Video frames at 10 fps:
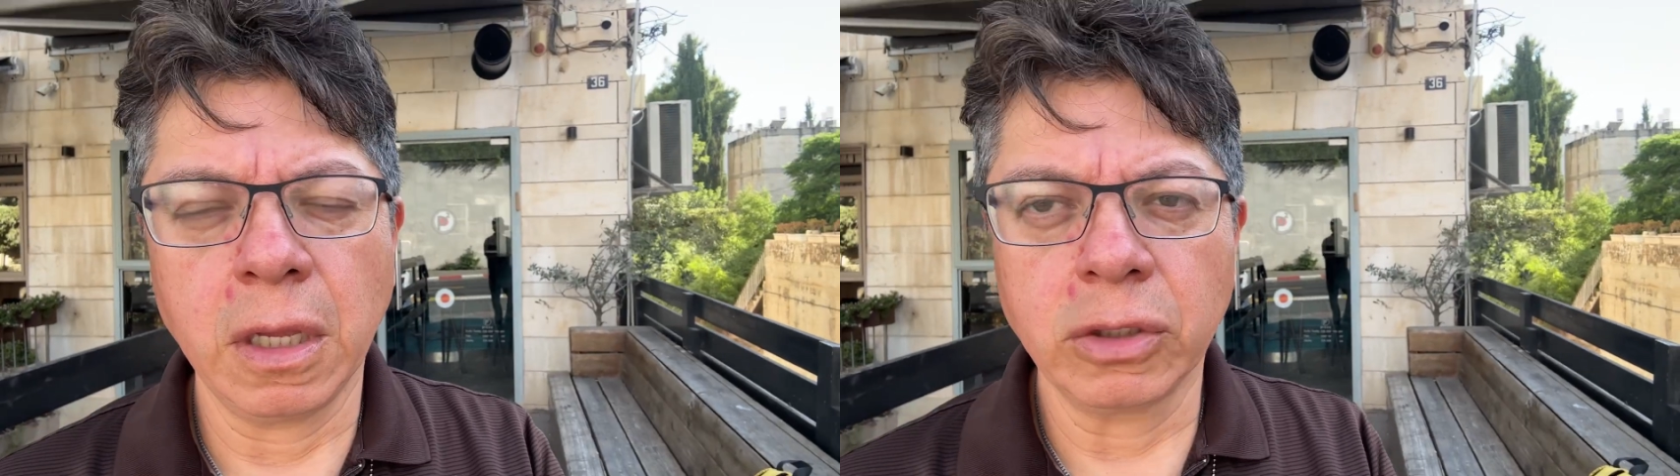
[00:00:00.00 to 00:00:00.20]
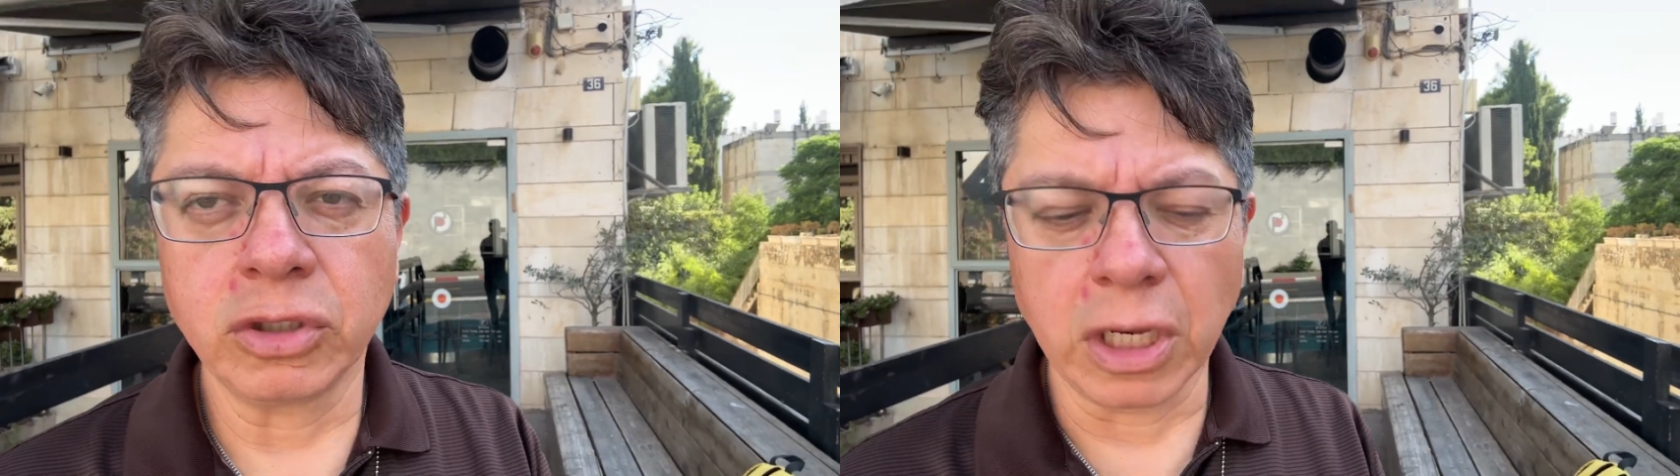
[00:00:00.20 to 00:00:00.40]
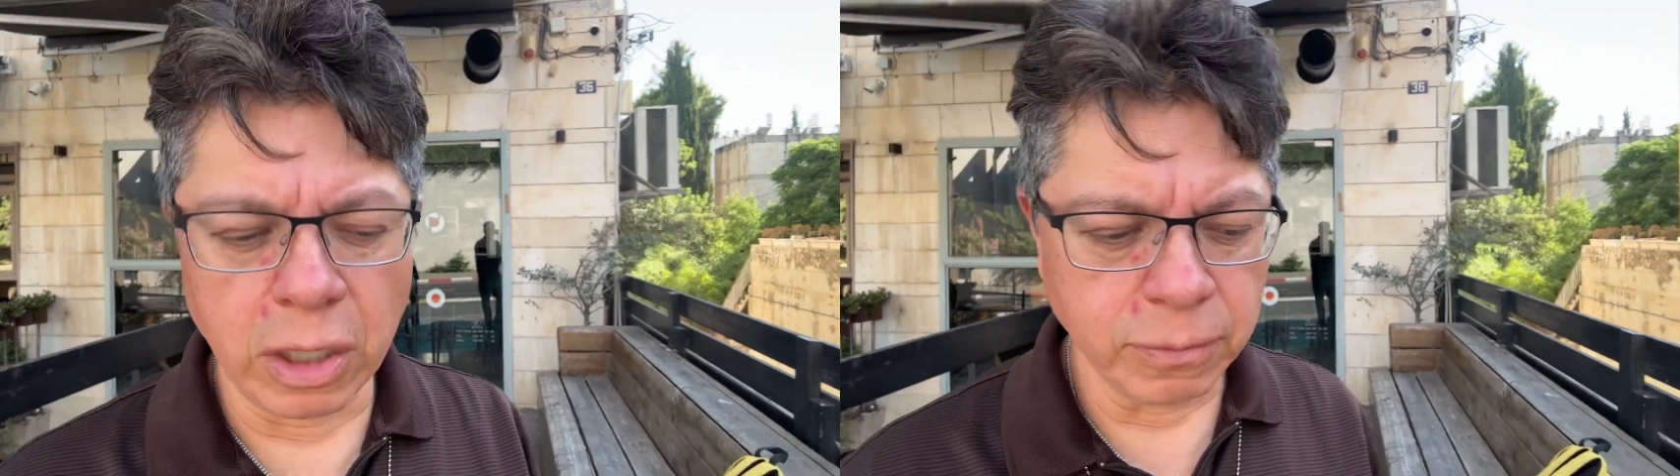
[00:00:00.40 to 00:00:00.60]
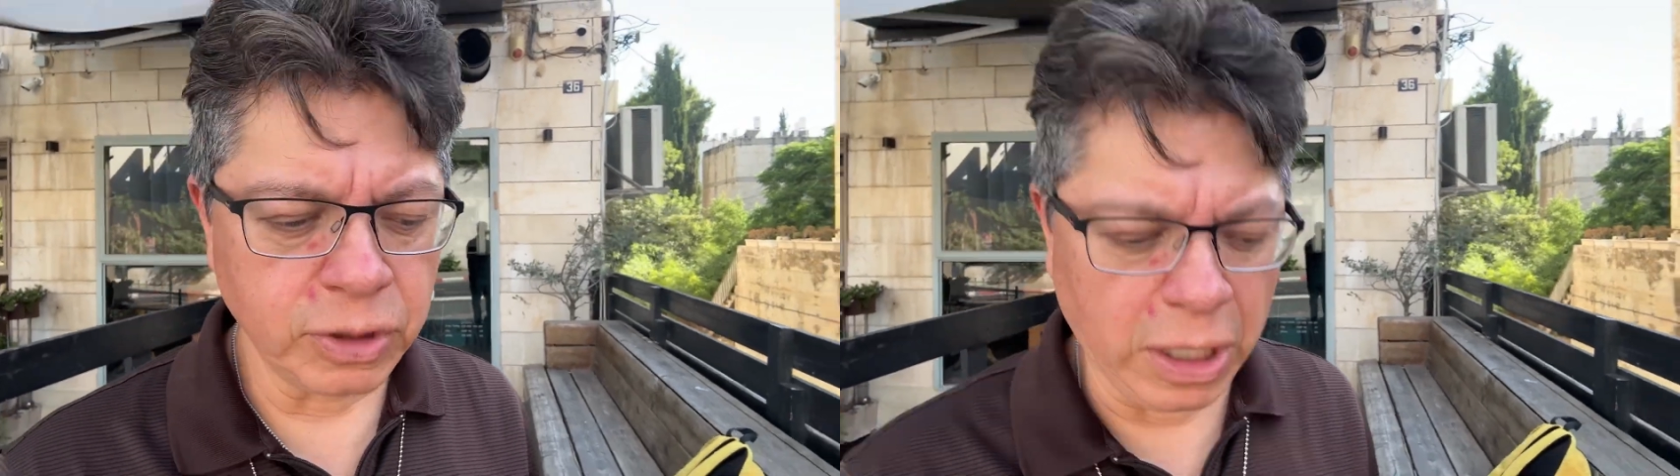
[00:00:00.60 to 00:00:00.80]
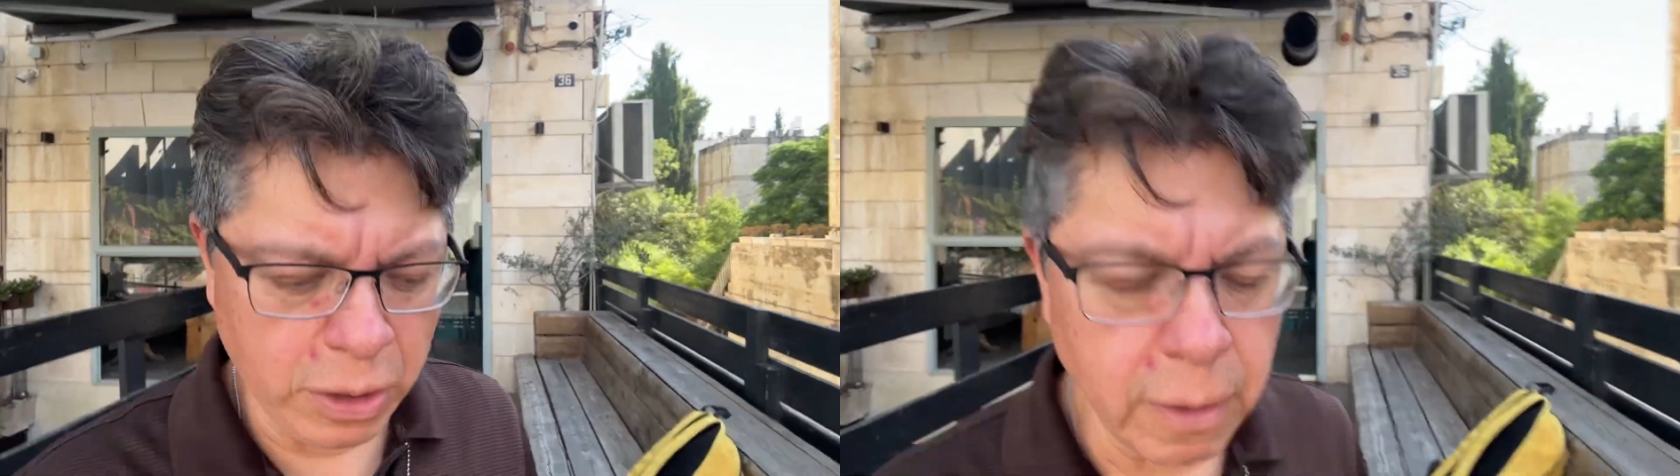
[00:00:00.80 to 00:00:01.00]
Shalom,
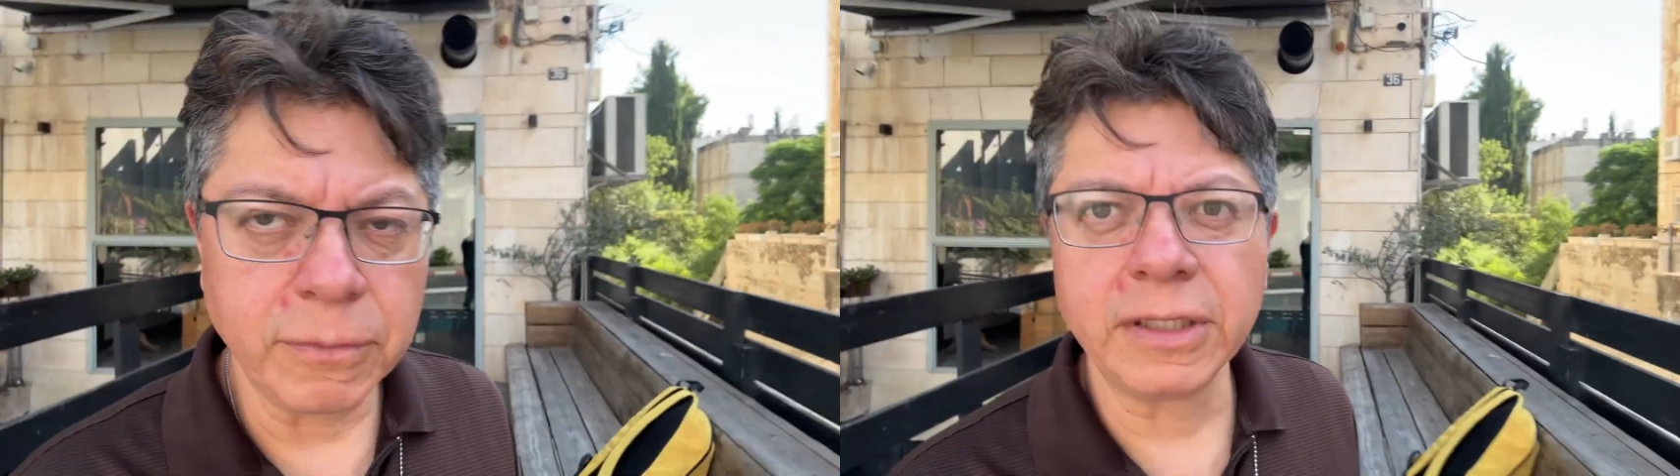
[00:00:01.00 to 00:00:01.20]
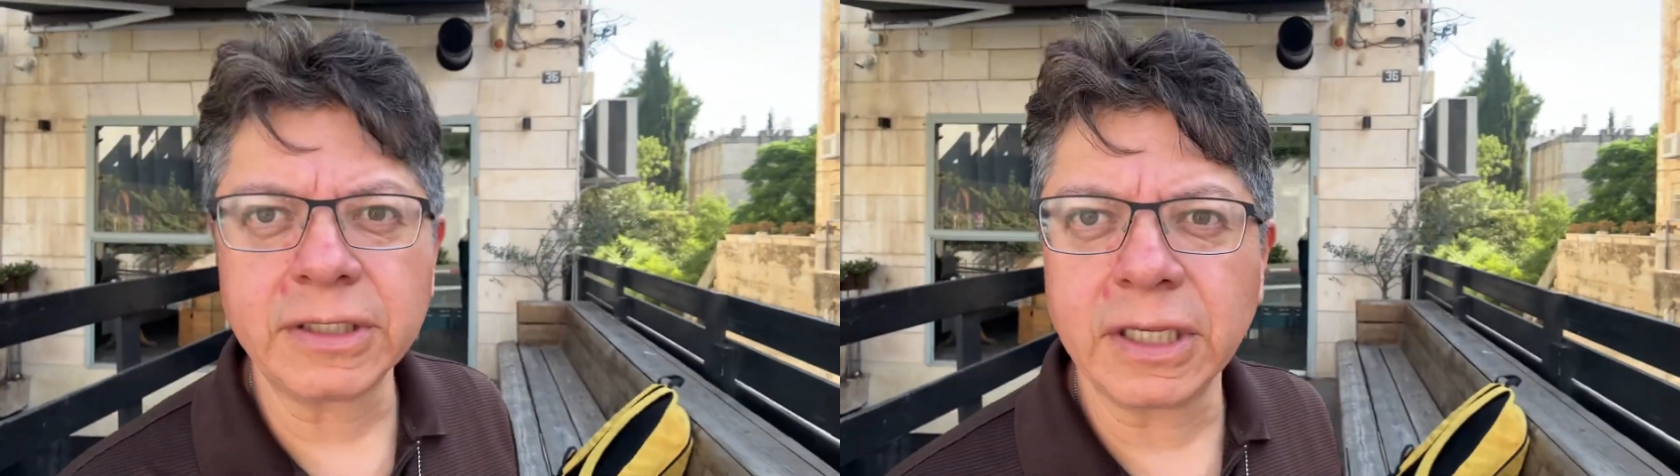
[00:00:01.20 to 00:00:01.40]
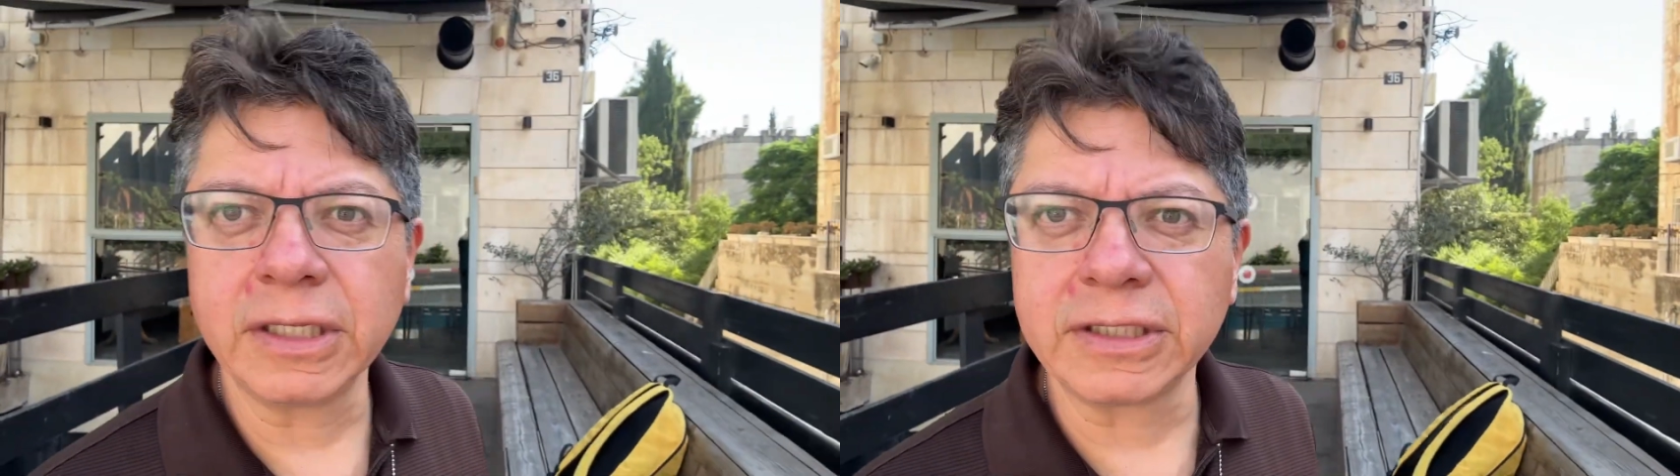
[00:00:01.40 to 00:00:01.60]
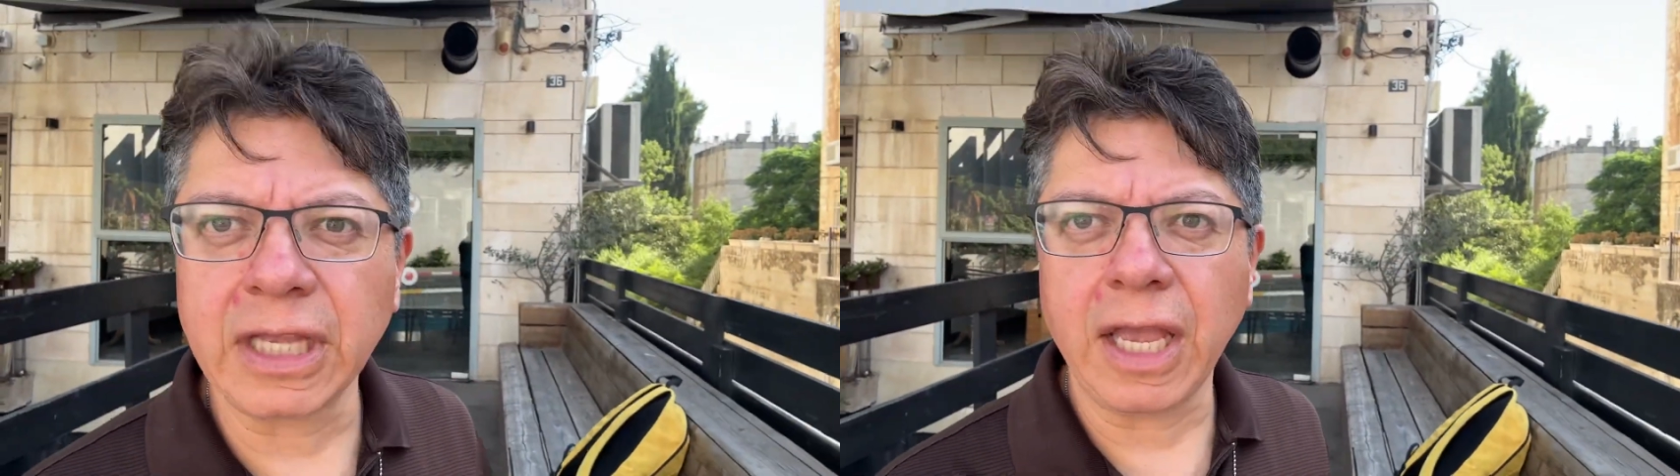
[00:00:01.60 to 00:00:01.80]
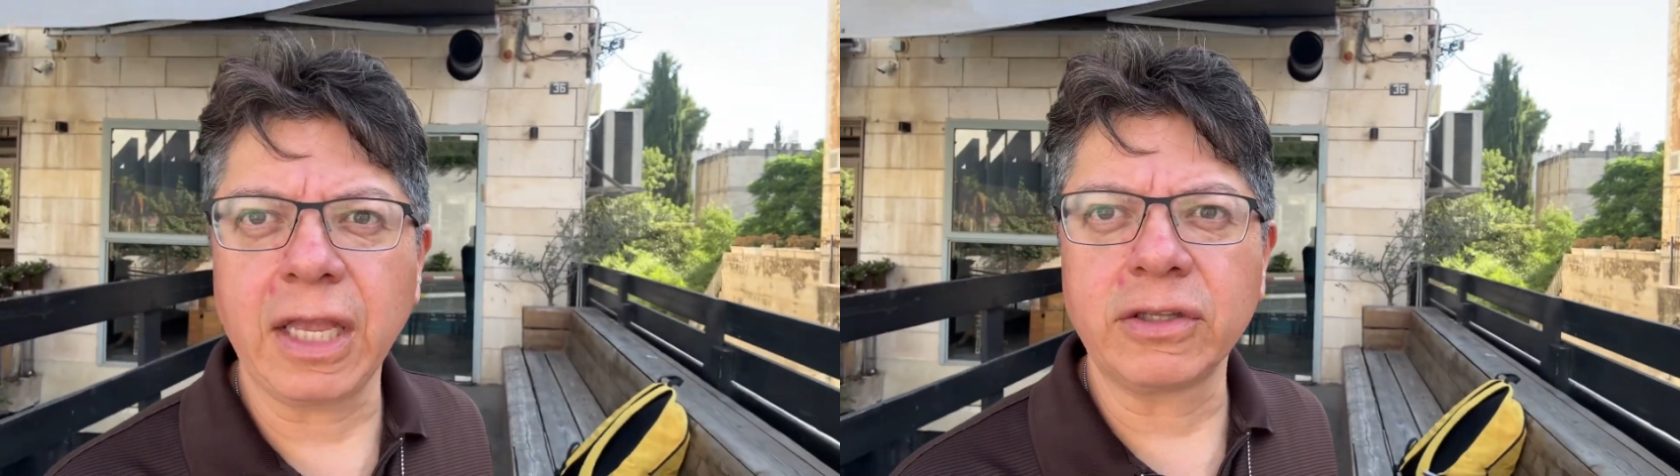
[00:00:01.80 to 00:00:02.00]
shalom. This is
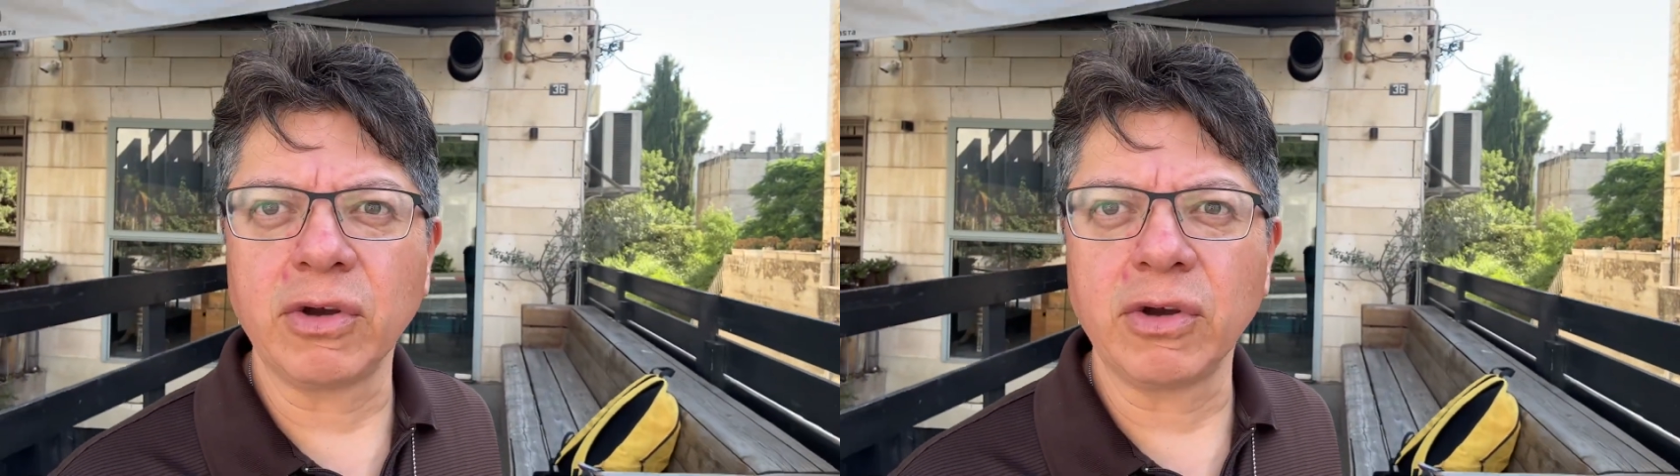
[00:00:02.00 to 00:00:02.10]
day